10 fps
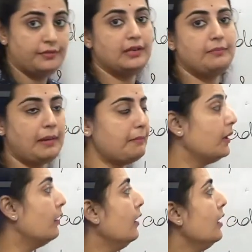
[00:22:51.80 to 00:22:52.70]

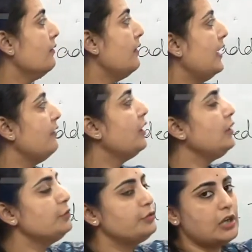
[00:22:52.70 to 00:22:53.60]
Remember, whenever
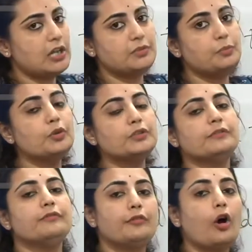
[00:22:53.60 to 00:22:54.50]
you transpose
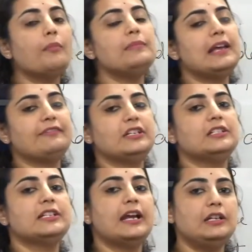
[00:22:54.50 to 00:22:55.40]
from left
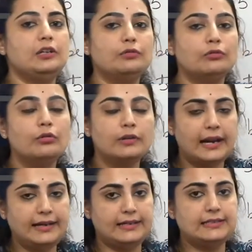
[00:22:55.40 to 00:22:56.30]
hand side to
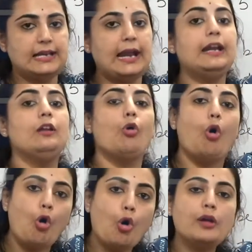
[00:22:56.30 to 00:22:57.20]
right hand side
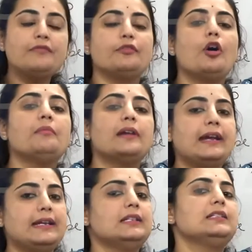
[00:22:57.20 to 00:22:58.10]
or from
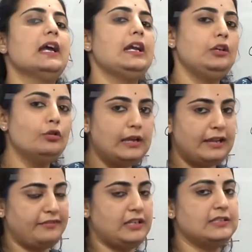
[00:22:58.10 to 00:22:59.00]
right hand side to
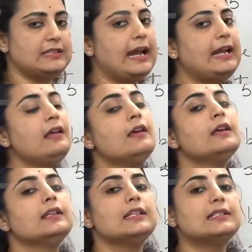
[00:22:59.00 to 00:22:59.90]
left hand side,
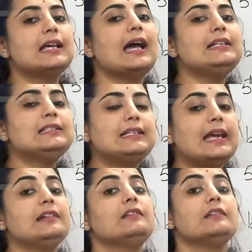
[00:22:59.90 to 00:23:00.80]
the signs
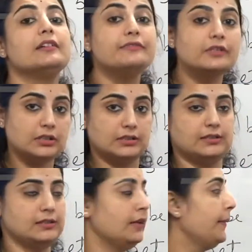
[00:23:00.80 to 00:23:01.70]
get reversed.